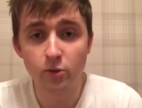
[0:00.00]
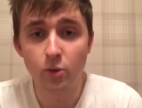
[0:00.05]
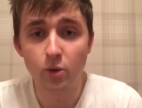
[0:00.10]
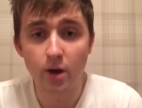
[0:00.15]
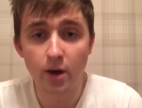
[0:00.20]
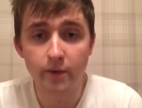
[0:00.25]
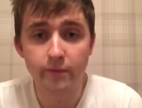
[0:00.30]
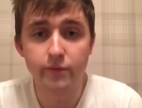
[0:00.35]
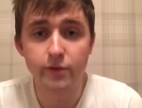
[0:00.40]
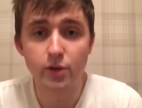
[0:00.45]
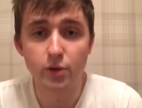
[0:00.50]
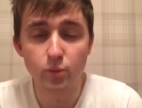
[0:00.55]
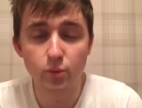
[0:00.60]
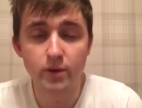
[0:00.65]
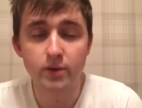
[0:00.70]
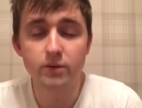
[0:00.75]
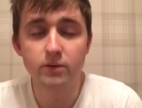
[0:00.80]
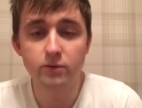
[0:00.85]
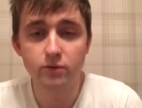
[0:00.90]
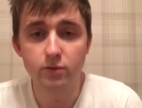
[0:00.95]
quite a few
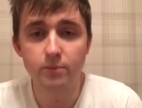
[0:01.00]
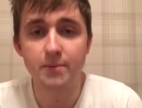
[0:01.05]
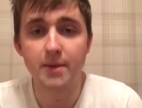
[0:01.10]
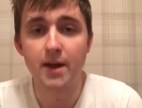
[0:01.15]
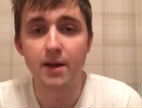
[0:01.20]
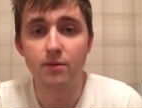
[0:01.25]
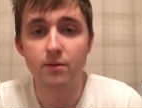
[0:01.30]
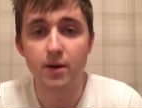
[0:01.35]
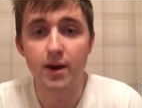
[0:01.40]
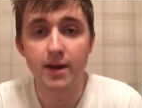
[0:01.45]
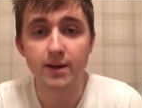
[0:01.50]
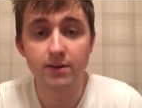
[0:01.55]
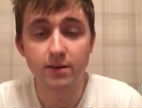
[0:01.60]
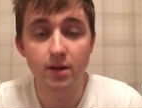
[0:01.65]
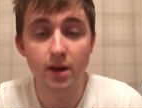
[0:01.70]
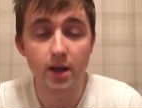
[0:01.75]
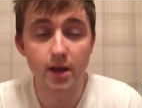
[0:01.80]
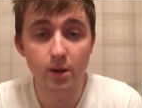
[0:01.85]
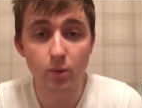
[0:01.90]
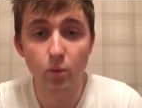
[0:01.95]
winners from that race,
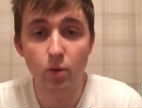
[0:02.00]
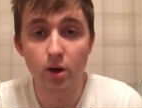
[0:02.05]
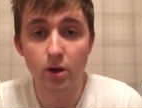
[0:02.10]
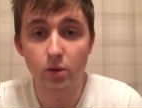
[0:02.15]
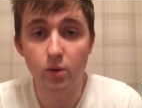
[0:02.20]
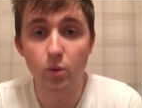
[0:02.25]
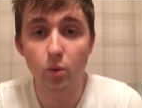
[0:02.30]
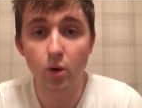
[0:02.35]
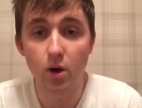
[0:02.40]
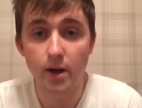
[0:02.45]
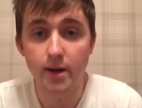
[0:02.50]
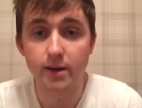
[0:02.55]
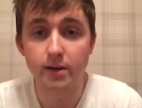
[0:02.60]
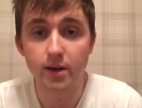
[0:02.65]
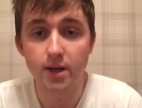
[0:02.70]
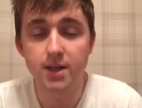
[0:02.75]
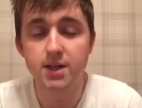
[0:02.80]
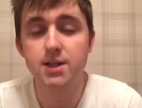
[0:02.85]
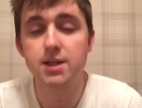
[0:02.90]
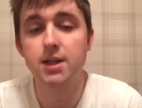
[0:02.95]
and it won quite
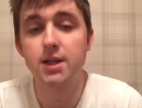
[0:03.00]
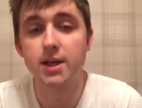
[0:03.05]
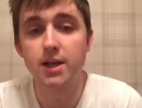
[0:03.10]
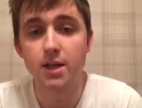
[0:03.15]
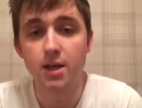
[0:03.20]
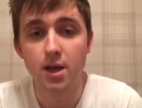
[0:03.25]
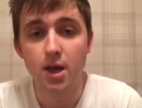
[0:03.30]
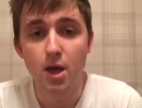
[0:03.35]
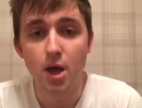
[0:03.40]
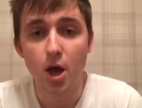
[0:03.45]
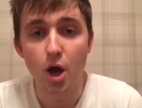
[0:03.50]
nicely